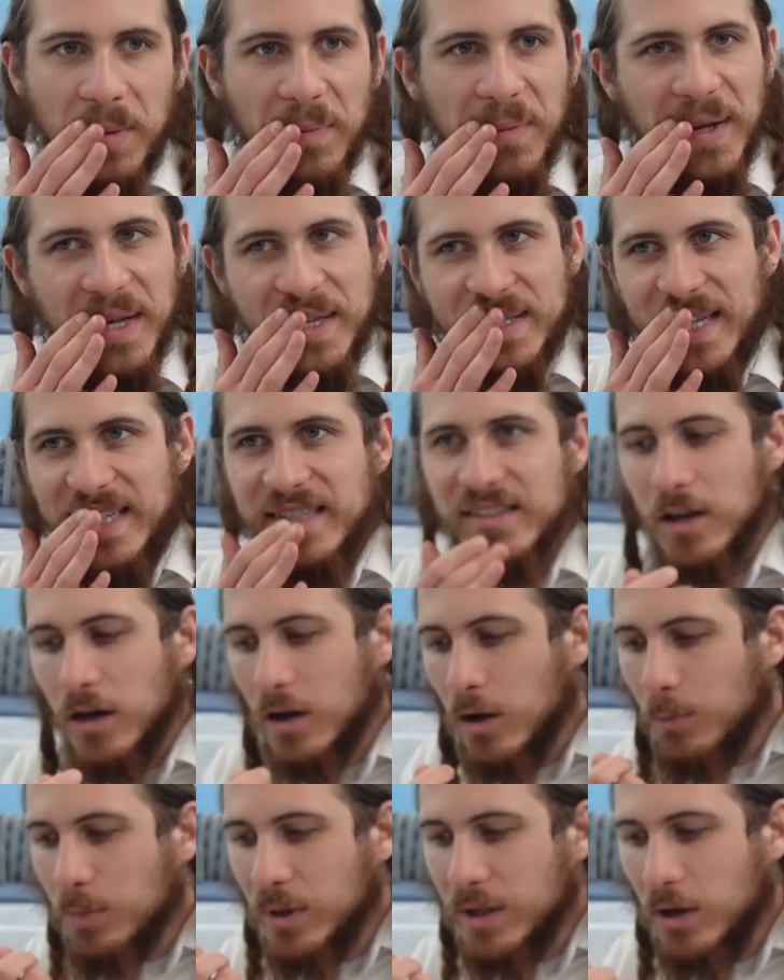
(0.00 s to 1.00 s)
because that's the
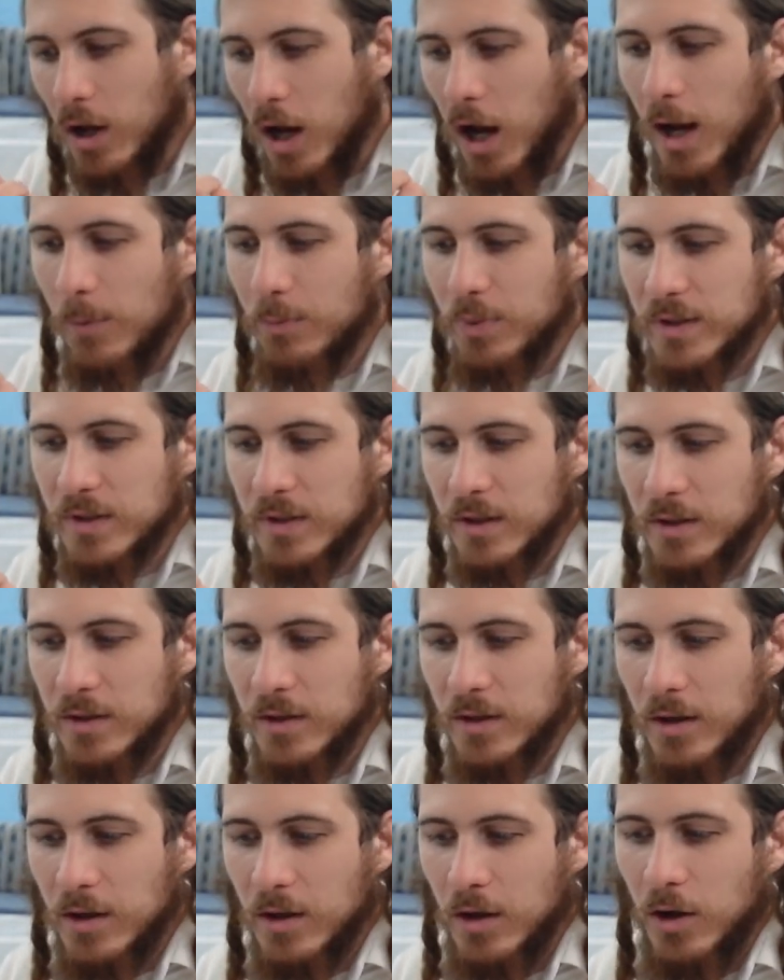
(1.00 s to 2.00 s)
complete opposite
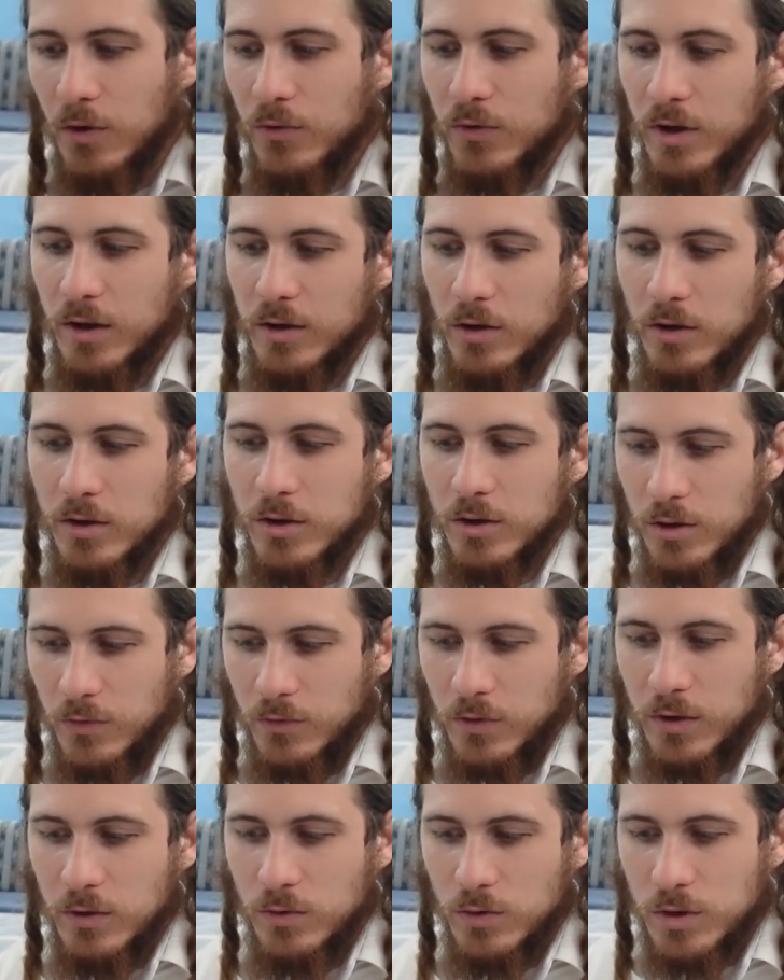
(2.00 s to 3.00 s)
of kadosh, of
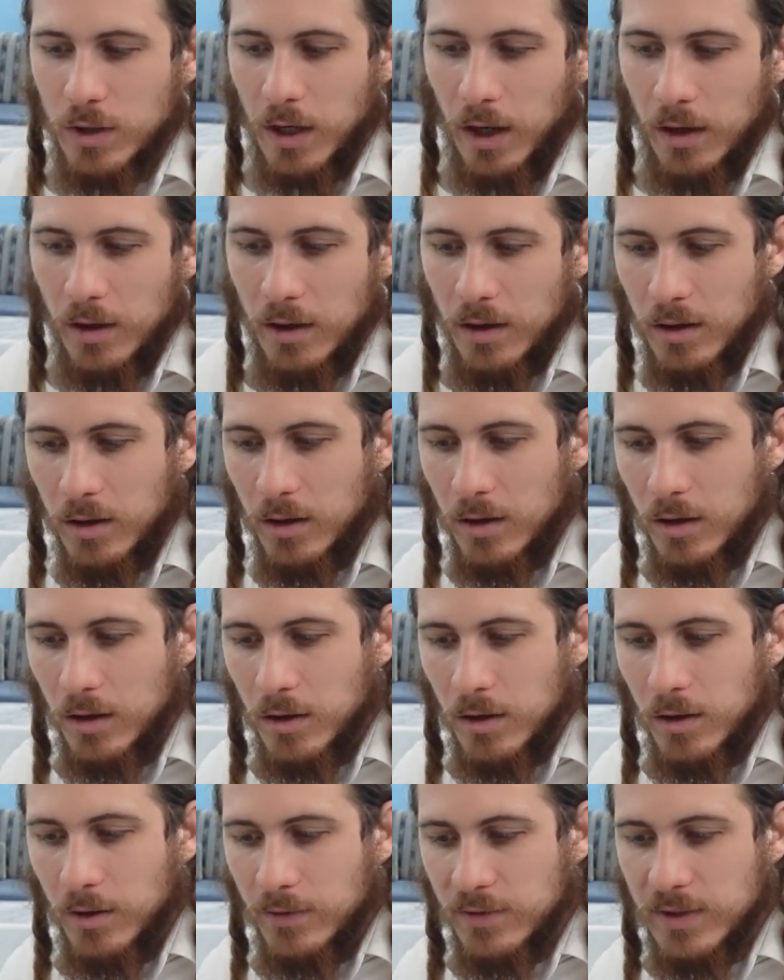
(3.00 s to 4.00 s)
kedusha,
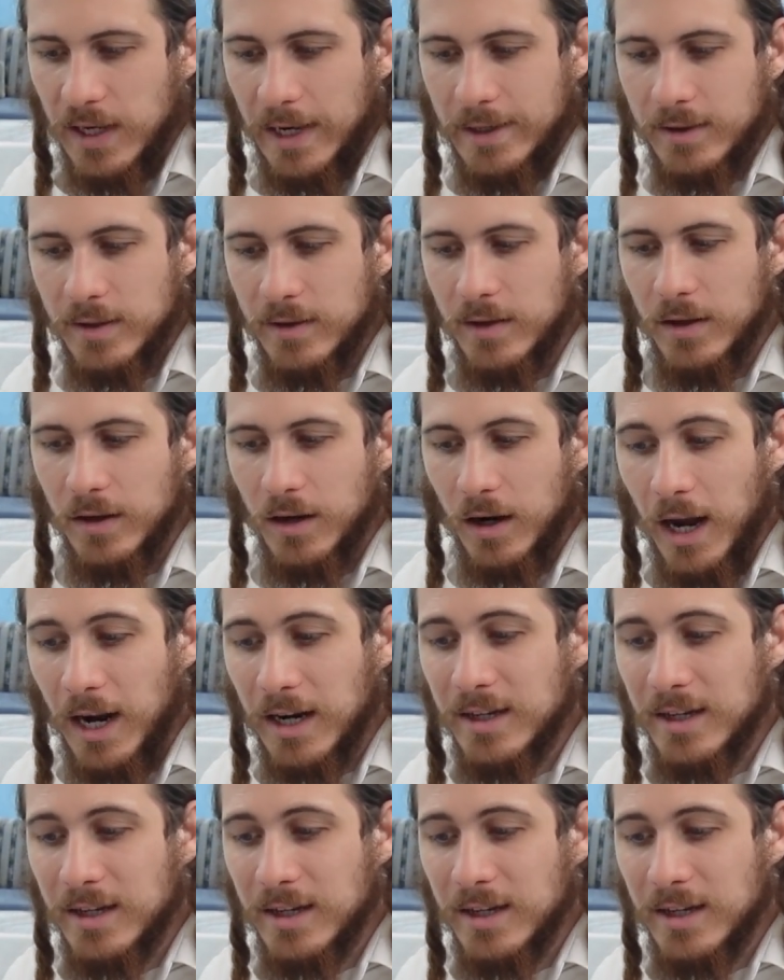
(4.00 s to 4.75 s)
of sanctity.